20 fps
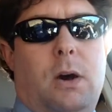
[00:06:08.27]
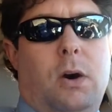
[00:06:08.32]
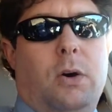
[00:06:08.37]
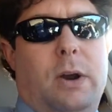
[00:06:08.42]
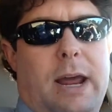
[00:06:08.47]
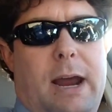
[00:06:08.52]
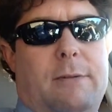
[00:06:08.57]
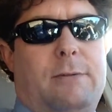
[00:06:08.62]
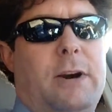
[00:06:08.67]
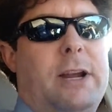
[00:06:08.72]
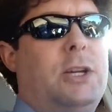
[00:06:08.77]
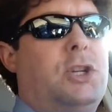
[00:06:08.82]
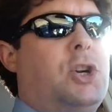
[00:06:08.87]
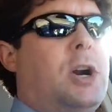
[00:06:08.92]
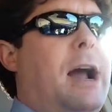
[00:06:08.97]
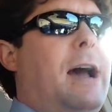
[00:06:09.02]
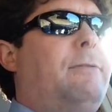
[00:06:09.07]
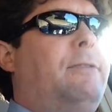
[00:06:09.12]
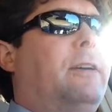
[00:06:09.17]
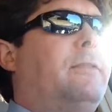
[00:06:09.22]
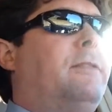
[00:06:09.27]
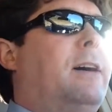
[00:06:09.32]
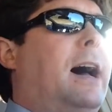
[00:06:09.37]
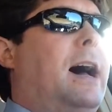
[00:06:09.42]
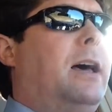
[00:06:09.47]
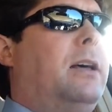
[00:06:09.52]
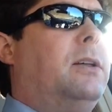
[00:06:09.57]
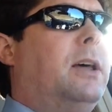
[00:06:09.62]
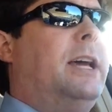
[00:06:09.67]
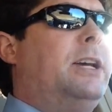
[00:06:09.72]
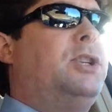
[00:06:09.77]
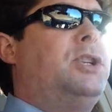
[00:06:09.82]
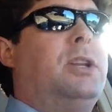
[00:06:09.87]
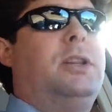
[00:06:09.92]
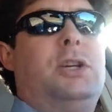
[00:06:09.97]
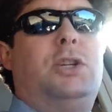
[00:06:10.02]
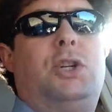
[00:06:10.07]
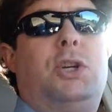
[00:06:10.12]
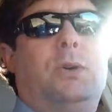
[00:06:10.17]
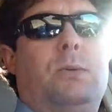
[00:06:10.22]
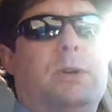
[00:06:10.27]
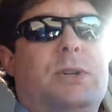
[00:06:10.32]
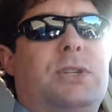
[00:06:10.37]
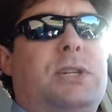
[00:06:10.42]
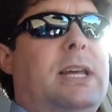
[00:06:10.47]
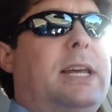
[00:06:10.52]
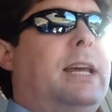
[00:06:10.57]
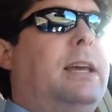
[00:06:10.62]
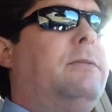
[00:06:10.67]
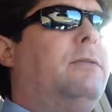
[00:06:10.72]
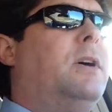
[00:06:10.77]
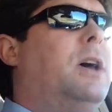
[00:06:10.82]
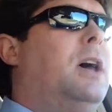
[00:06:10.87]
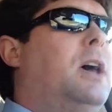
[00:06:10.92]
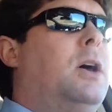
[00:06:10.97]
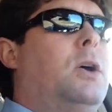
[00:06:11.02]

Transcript: on every traffic violation that you receive.